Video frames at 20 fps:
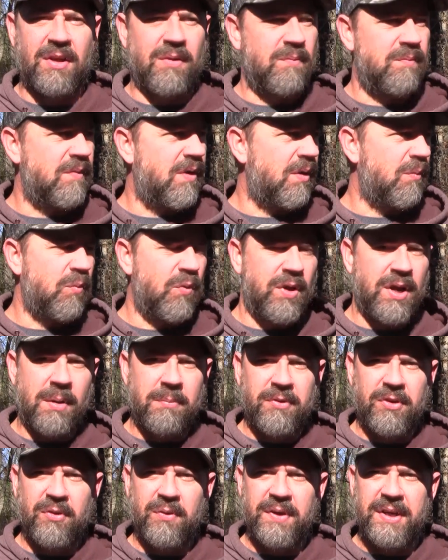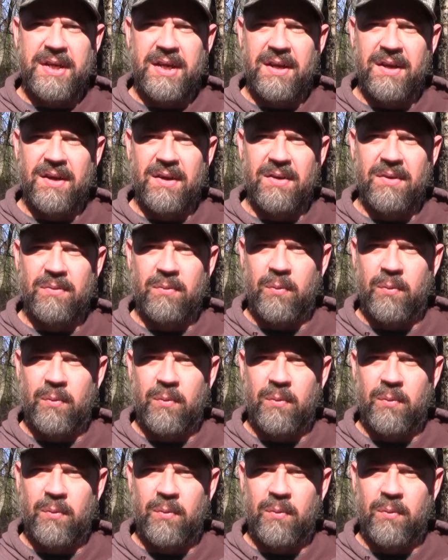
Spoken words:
on what I'm doing here,